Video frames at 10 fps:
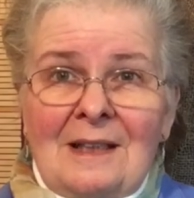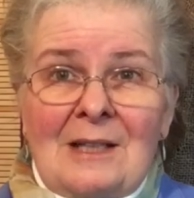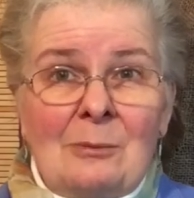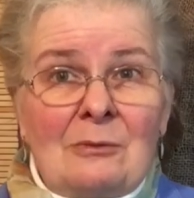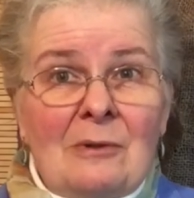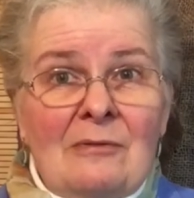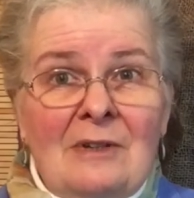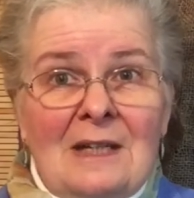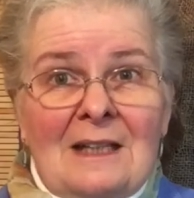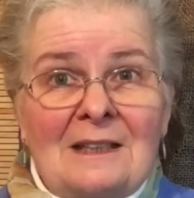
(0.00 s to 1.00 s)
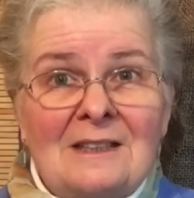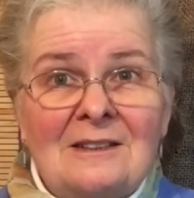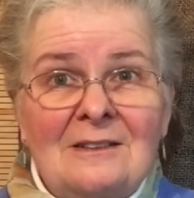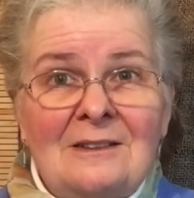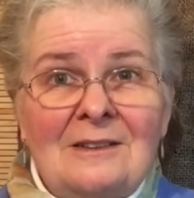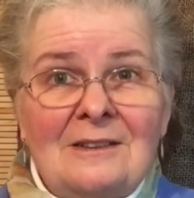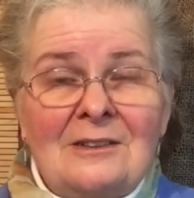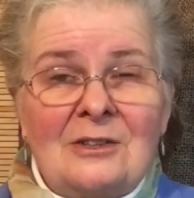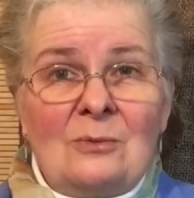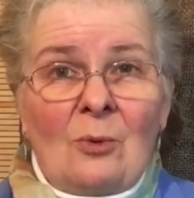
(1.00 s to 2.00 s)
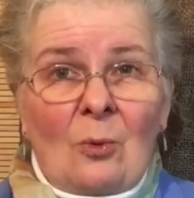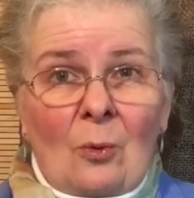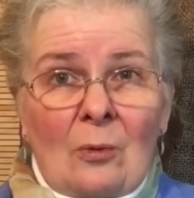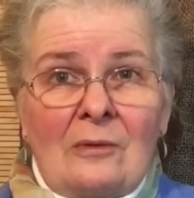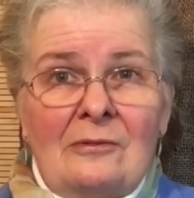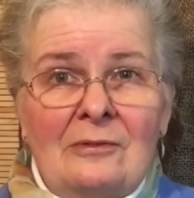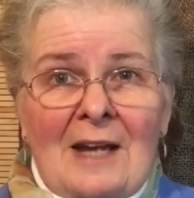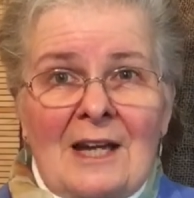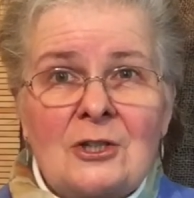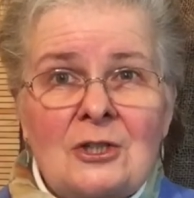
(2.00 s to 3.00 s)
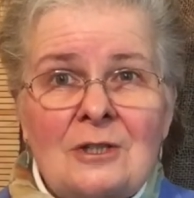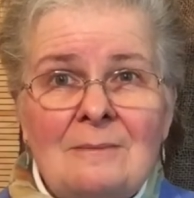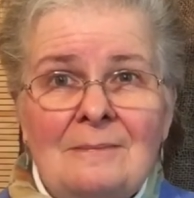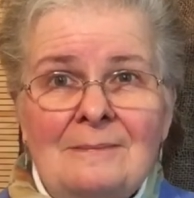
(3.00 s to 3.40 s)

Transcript: he would reveal it to all flesh.